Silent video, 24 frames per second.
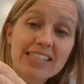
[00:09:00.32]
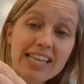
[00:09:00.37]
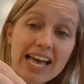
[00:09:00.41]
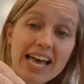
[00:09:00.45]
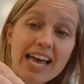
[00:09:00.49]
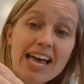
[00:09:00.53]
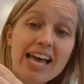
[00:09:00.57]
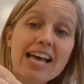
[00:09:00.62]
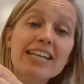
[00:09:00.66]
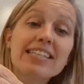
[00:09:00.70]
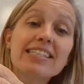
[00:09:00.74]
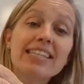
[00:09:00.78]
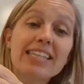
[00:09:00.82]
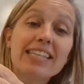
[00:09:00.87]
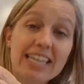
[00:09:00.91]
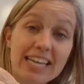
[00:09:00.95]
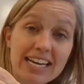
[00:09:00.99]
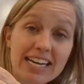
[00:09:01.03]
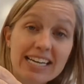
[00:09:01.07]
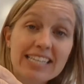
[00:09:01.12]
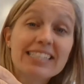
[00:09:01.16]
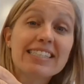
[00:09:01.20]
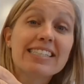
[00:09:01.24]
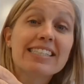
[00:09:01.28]
says
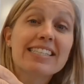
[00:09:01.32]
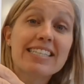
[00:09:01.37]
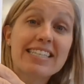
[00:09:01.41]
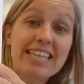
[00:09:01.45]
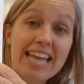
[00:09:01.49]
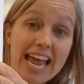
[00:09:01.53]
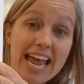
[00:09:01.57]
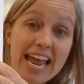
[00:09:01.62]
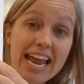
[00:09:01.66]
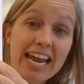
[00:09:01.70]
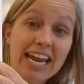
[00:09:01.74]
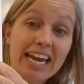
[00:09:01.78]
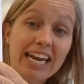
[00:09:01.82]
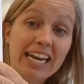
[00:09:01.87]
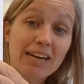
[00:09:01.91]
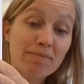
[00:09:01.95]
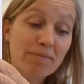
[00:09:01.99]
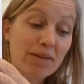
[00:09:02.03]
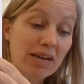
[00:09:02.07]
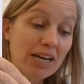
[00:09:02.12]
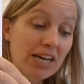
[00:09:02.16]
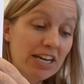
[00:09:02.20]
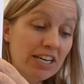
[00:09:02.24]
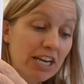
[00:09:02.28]
its
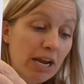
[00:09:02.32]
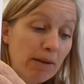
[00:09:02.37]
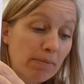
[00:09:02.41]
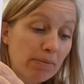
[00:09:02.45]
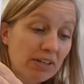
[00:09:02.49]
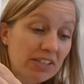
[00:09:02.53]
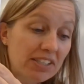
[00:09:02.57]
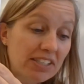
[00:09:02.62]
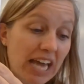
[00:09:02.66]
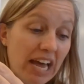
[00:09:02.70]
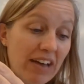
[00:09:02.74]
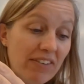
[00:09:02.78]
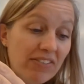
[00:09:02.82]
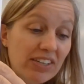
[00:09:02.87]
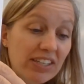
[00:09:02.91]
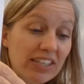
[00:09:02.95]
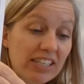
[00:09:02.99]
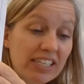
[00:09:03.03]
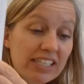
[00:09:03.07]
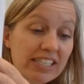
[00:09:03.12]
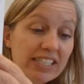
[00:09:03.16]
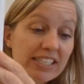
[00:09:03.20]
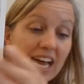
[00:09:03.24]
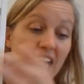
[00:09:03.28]
name. Number 7,
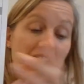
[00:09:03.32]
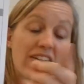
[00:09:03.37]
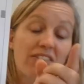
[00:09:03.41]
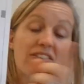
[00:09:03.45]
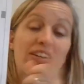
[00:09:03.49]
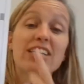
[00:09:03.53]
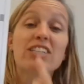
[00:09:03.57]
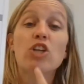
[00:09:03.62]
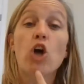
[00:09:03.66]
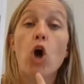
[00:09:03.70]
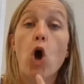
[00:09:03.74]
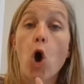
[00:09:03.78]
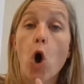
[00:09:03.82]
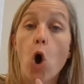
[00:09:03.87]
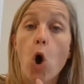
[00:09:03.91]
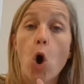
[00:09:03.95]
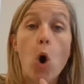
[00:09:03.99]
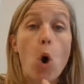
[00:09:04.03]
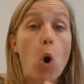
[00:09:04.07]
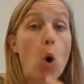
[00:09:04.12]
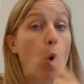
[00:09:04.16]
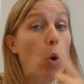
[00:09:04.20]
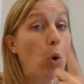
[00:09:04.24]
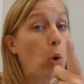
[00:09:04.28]
the sound is
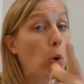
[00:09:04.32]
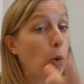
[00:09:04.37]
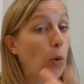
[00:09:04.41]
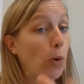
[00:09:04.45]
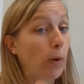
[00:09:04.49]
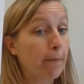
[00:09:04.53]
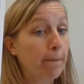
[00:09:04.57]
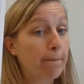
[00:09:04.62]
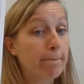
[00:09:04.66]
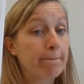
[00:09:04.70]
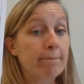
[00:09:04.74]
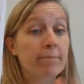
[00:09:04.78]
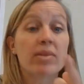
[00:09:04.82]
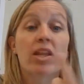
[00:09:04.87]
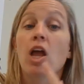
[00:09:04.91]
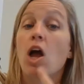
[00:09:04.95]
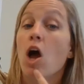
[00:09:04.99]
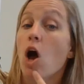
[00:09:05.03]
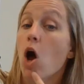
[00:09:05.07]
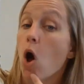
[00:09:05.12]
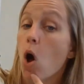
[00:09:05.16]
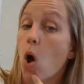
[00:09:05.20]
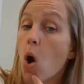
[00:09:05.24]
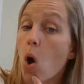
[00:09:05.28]
O.
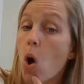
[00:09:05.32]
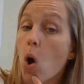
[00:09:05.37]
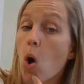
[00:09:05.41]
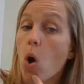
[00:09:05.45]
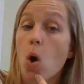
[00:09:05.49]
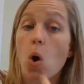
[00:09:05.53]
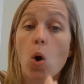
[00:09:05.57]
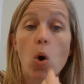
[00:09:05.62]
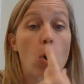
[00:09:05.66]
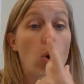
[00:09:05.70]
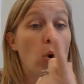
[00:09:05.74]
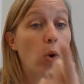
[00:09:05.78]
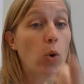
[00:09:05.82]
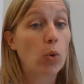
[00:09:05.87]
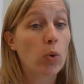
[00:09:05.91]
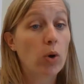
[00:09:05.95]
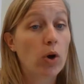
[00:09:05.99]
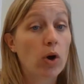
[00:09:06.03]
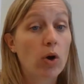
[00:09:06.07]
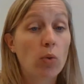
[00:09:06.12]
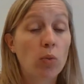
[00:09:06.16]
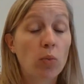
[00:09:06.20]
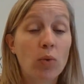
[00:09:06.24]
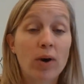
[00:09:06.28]
O.
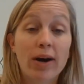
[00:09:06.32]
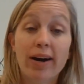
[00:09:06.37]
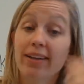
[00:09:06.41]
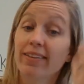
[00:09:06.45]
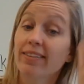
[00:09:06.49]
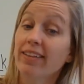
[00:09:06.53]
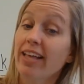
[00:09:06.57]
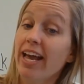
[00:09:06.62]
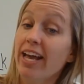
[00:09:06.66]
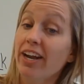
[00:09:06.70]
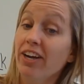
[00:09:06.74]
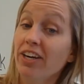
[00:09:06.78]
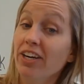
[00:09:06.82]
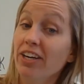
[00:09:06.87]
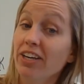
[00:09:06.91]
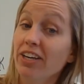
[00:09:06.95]
What letter?